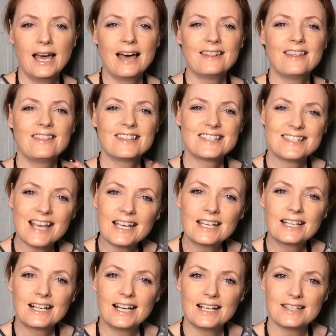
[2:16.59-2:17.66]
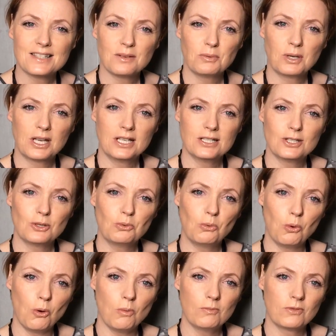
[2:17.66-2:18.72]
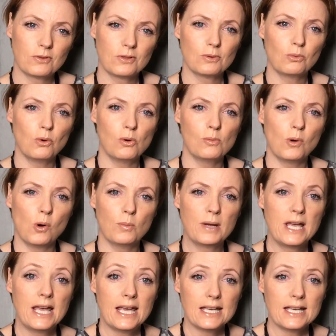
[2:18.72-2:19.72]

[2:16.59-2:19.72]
And then the second cleanse that we're going to do warm from the warm orb